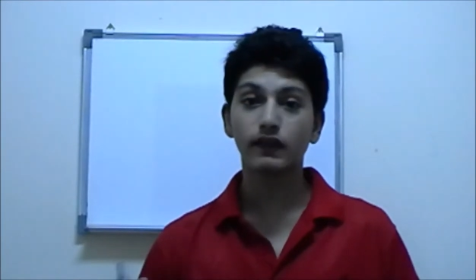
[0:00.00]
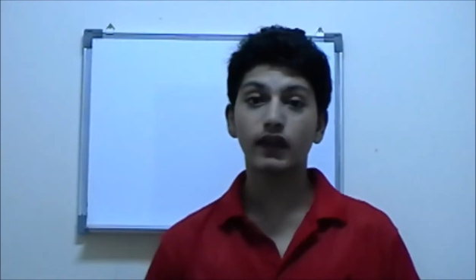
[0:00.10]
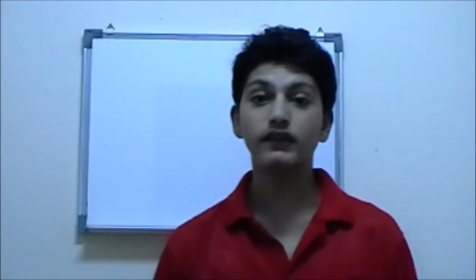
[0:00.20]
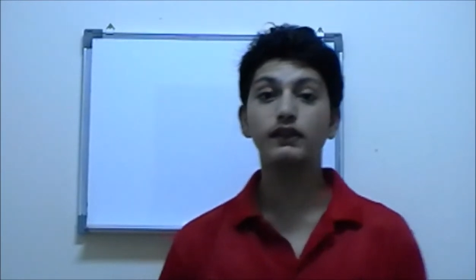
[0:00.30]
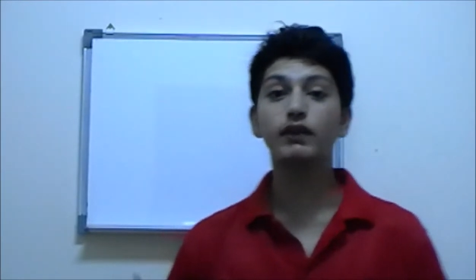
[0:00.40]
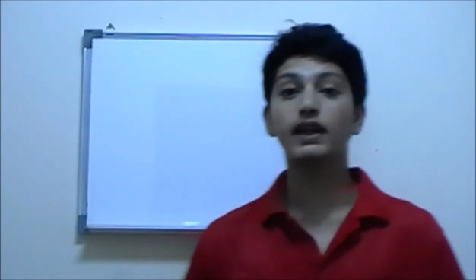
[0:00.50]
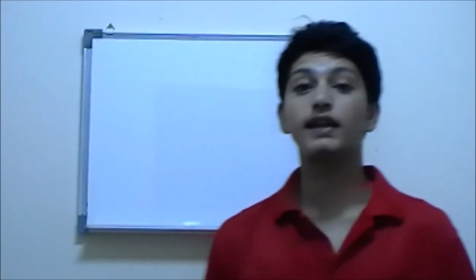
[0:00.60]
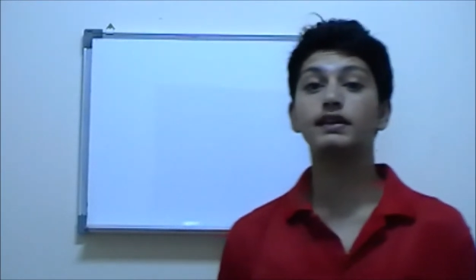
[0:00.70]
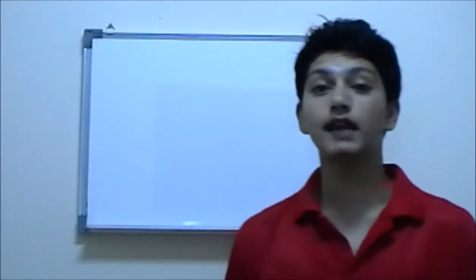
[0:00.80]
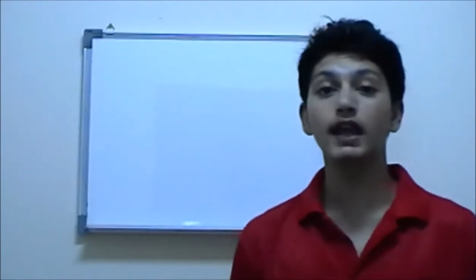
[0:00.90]
Thus, we
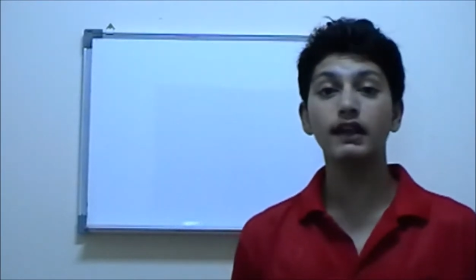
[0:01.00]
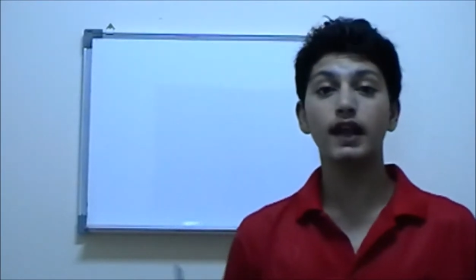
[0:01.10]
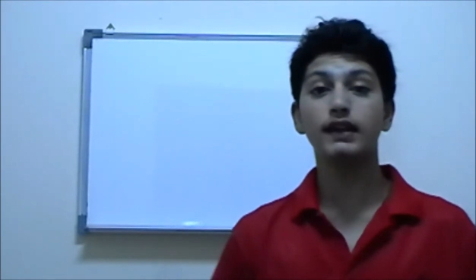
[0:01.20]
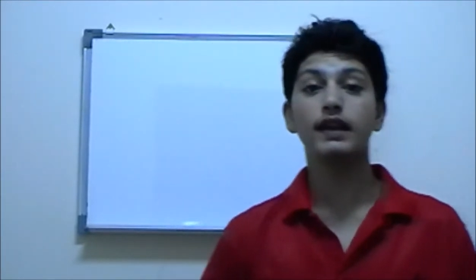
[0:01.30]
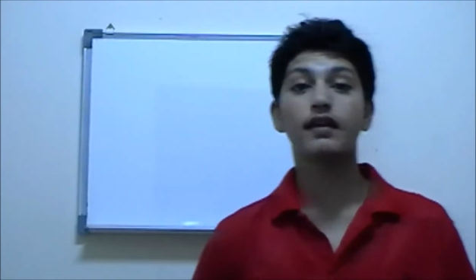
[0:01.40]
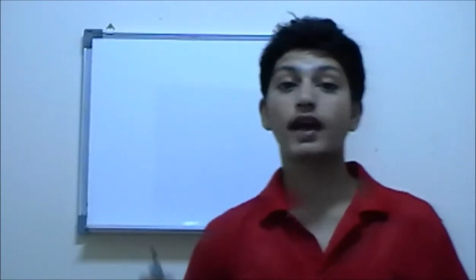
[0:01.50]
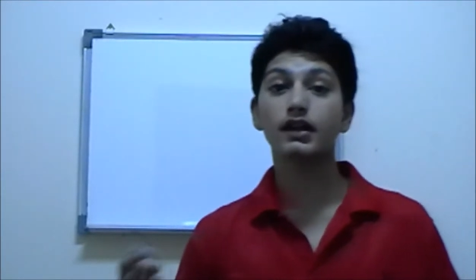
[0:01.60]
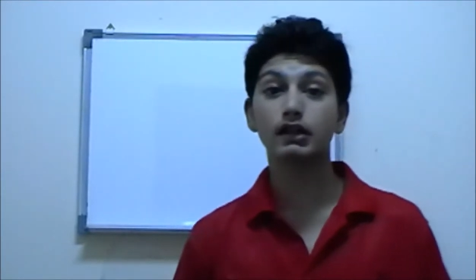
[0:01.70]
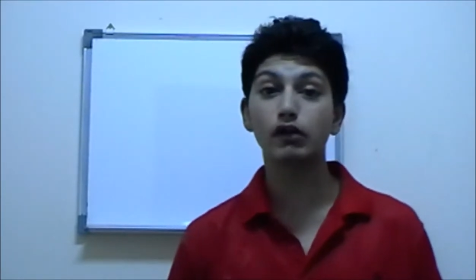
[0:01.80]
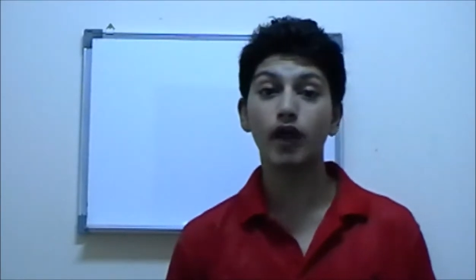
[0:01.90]
can say that they are
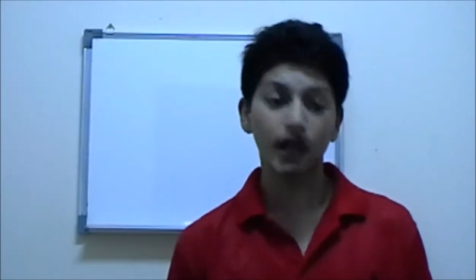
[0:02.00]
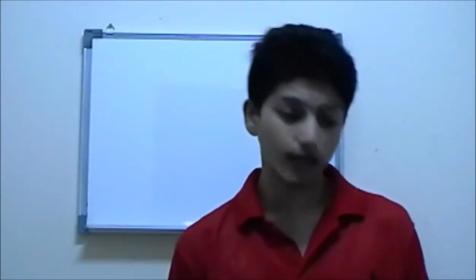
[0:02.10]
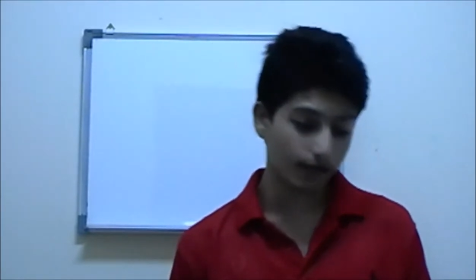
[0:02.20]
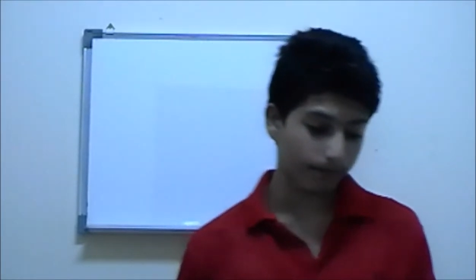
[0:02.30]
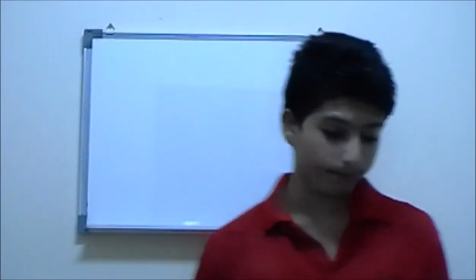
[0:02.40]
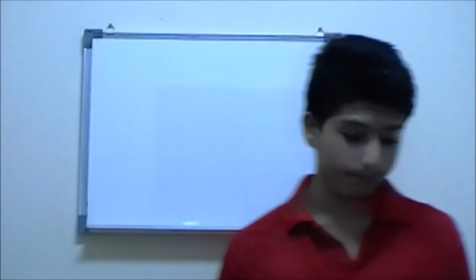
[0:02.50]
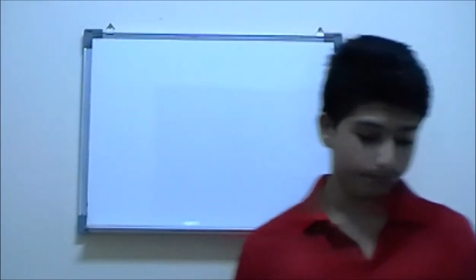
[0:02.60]
accelerating,